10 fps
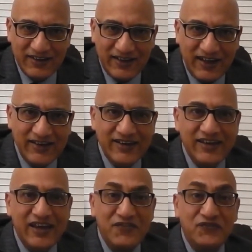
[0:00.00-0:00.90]
And
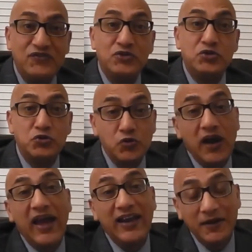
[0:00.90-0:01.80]
if two
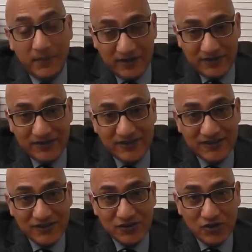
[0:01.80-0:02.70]

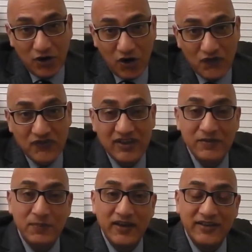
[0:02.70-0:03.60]
elements of the
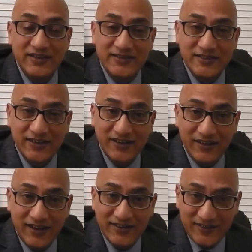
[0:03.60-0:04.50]
dependency
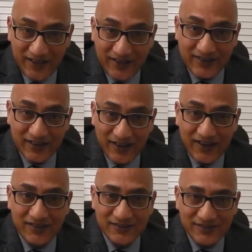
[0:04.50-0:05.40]
criteria